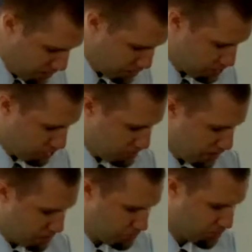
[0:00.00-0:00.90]
until the
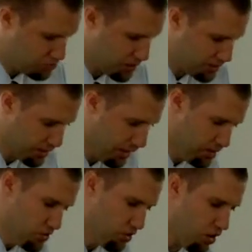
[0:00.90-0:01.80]
times of the
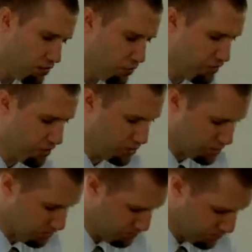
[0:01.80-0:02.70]
Gentiles are
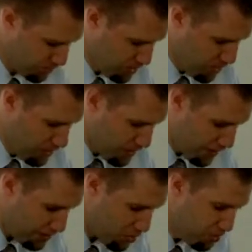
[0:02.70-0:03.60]
fulfilled.
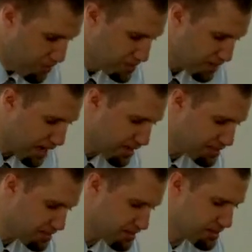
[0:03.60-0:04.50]
And there will be
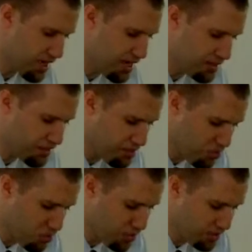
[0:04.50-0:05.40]
signs in the sun and the
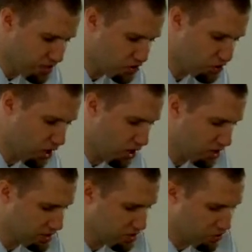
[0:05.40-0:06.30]
moon and in the
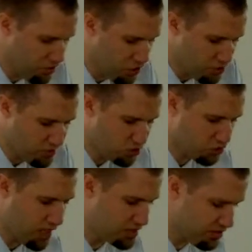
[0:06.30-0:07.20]
stars, and on the earth
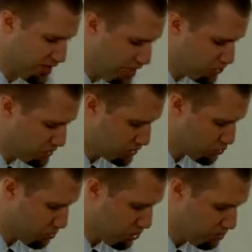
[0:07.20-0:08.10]
distress of
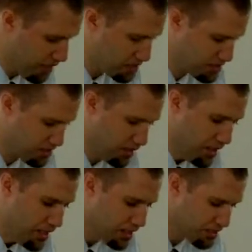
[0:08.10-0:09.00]
nations with perplexity,
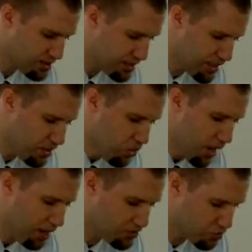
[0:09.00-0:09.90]
the sea and the
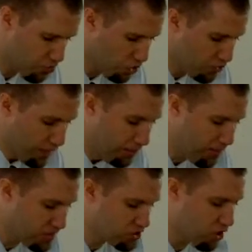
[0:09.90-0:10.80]
waves roaring,
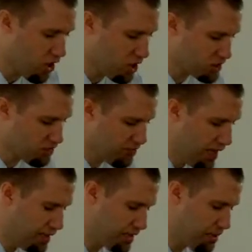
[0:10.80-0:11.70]
men's hearts
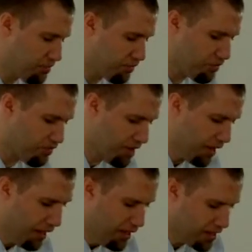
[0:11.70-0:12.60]
failing them from
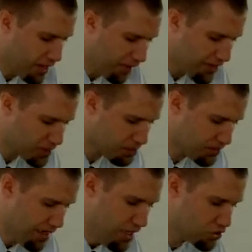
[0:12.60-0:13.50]
fear, and the
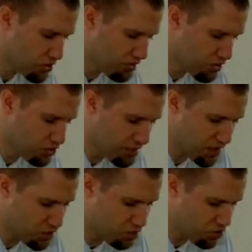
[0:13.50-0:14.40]
expectation of those
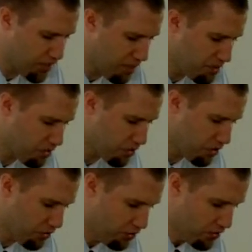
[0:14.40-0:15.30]
things which are coming on the
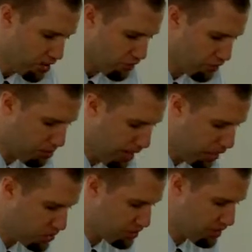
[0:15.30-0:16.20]
earth. For the
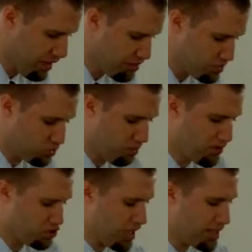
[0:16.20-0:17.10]
powers of the heavens will
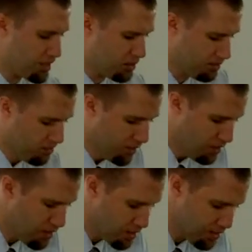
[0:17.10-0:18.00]
be shaken.
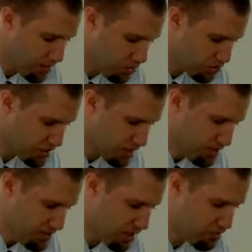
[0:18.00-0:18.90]
Then they will see the
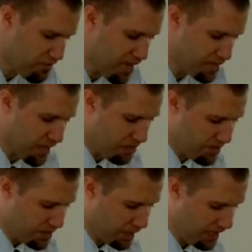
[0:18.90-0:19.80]
Son of Man
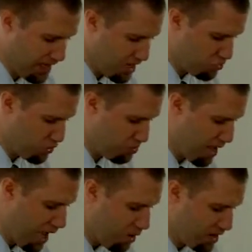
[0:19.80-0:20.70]
coming in a cloud with
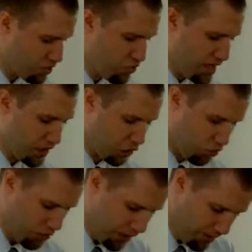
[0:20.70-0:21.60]
power and great
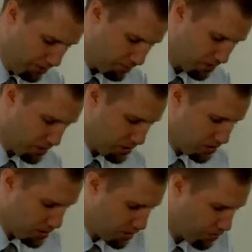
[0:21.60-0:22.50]
glory.
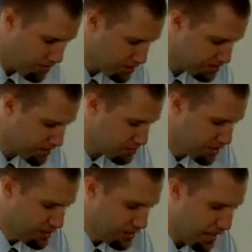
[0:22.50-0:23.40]
Now when these things
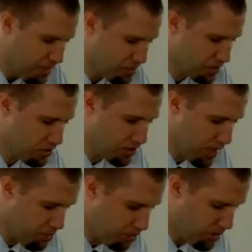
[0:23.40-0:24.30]
begin to happen, look
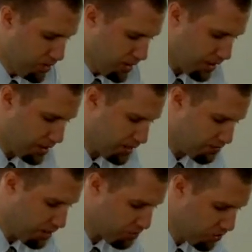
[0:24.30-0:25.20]
up and
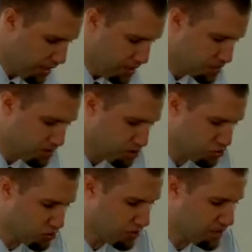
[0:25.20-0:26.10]
lift up your heads,
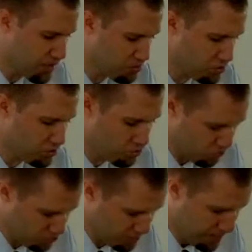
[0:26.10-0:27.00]
because your redemption
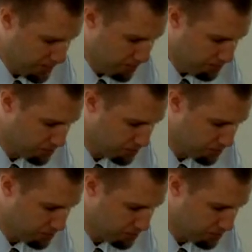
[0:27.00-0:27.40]
draws near."